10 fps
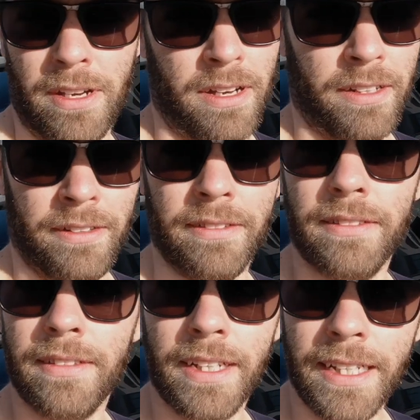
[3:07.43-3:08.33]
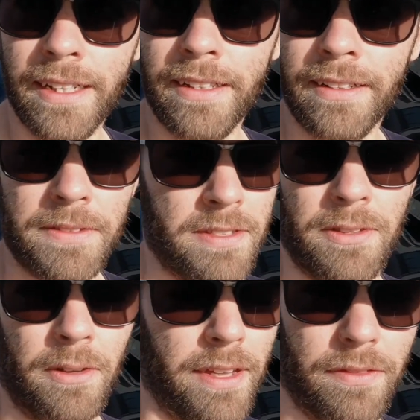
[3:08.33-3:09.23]
can't.
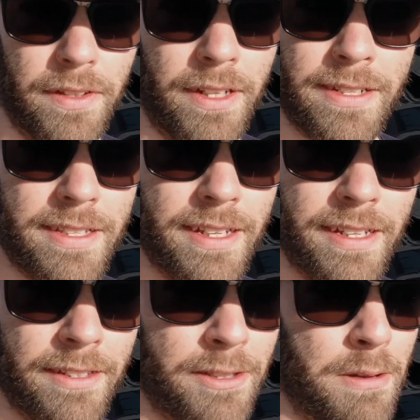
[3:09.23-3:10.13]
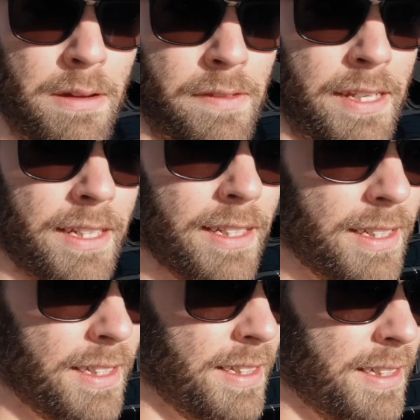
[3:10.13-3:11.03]
It's not that fast. It's too heavy.
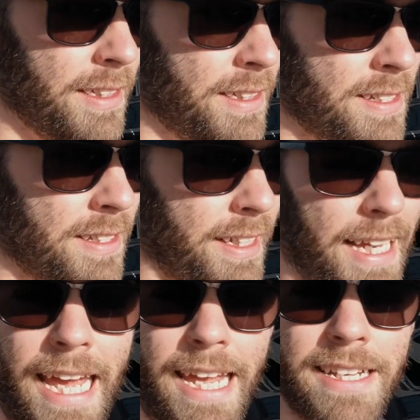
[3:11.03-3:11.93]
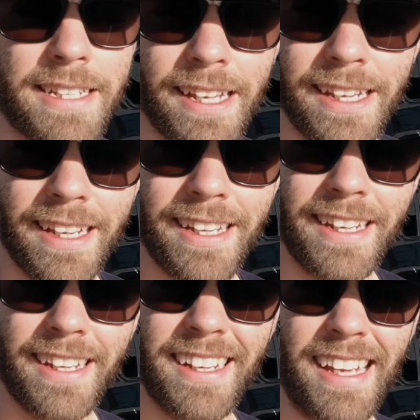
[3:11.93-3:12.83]
It's like 8
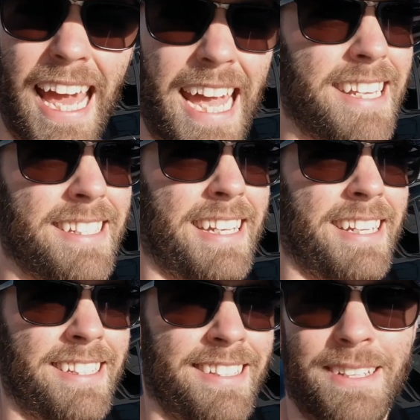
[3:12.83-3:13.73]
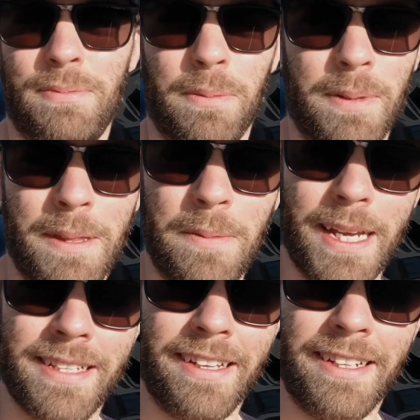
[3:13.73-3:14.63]
seconds is probably the best